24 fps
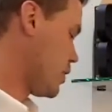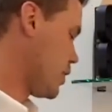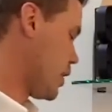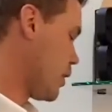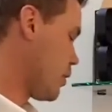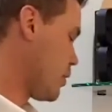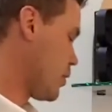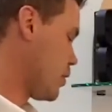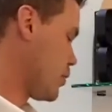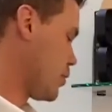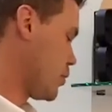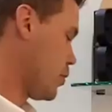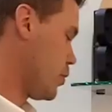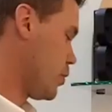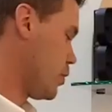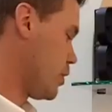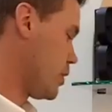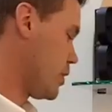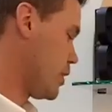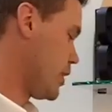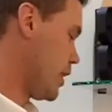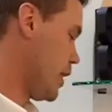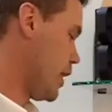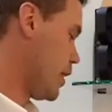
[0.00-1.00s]
I'll go to
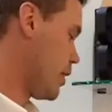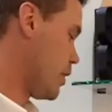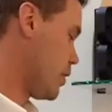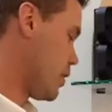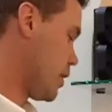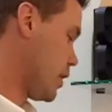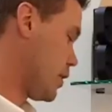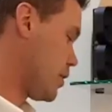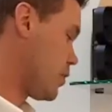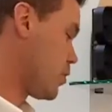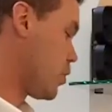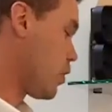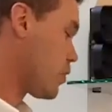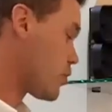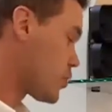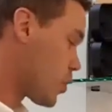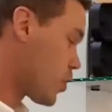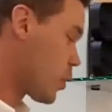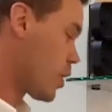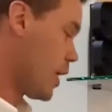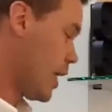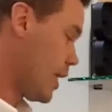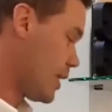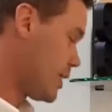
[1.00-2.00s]
C Contour
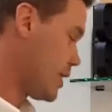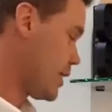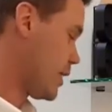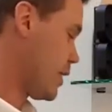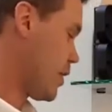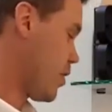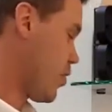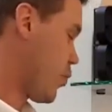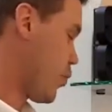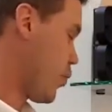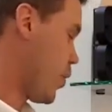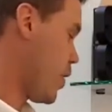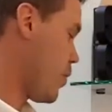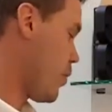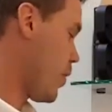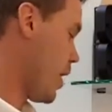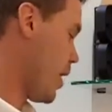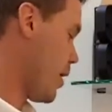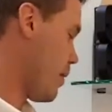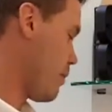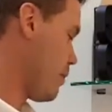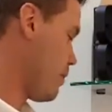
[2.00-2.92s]
Classic 3-way.